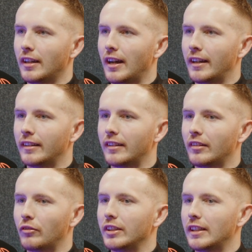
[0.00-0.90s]
And
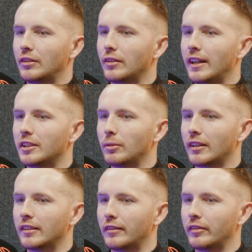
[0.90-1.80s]
the reason I do that is
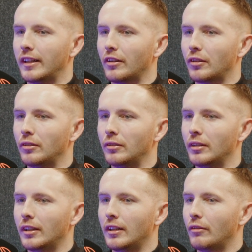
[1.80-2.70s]
because I've learned through
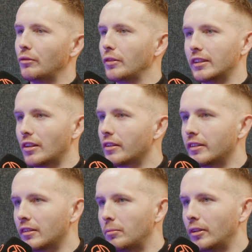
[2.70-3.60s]
Rory
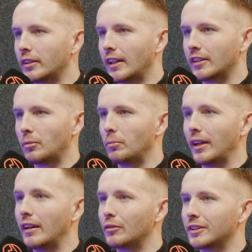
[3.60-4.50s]
Sutherland on the podcast about
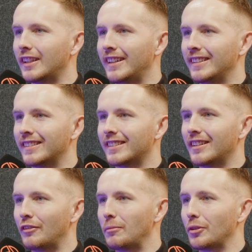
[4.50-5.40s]
behavioural science,
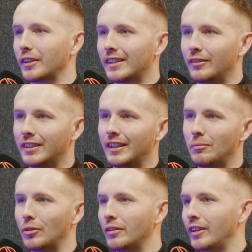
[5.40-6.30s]
around productivity,
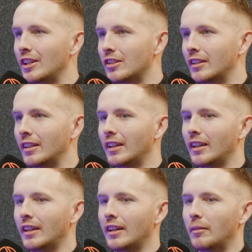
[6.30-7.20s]
motivation,
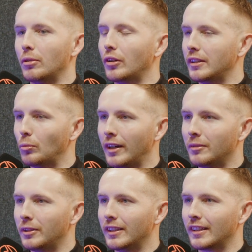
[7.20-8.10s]
employee
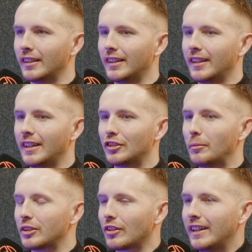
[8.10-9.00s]
well-being. So
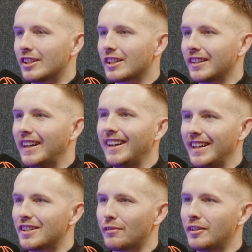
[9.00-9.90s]
I'm scratching that
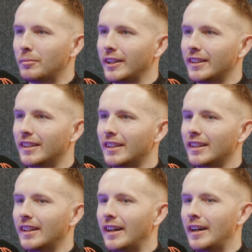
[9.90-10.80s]
itch for a bit.
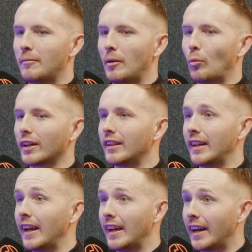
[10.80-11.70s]
I'm working in
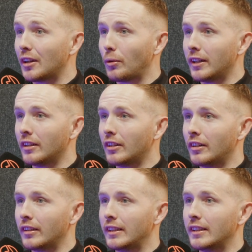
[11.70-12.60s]
AI quite a lot
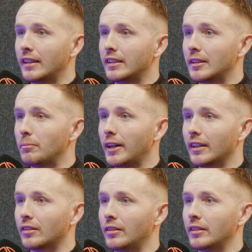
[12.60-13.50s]
and its
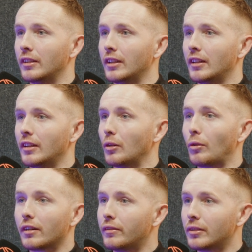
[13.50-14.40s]
impact on the
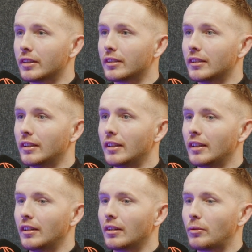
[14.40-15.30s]
workforce
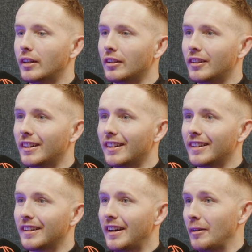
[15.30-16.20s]
quite a lot.
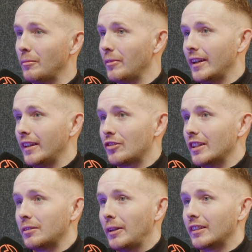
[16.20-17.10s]
I'm
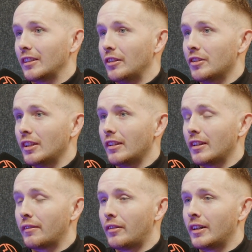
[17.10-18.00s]
interested by technology.
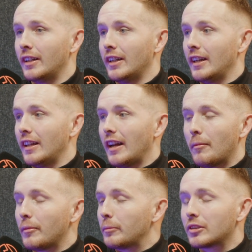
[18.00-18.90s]
Therefore,
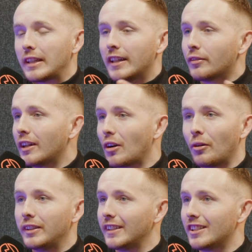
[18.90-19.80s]
I'm satisfying all
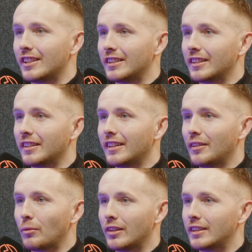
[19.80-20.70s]
these itches
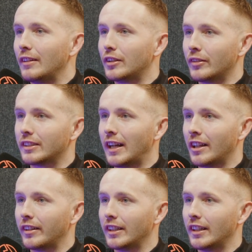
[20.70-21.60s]
with the safety of a
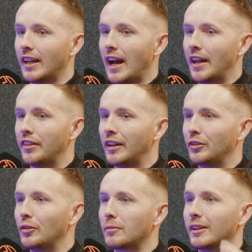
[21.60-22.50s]
salary and then
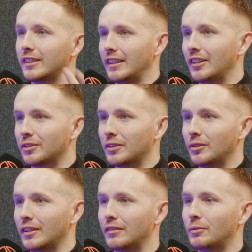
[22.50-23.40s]
doing my side hustles
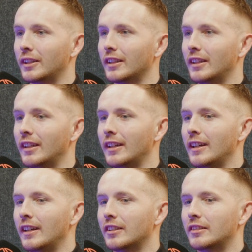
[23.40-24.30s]
outside of work.
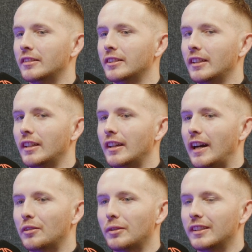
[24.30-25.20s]
Mm-hmm. So
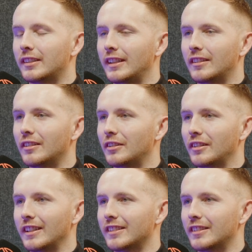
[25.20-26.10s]
I don't want to say to your
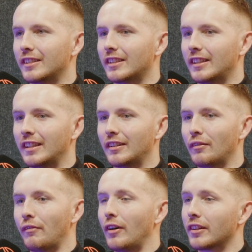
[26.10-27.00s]
listeners, like,
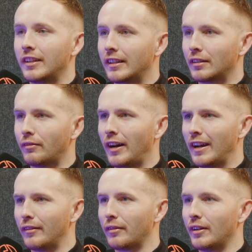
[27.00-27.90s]
fuck the 9 to
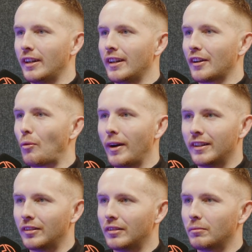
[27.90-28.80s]
5, quit
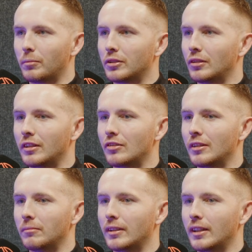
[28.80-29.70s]
and pursue your
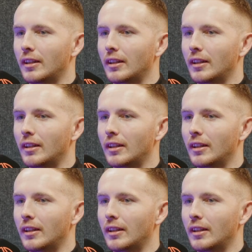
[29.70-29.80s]
dream.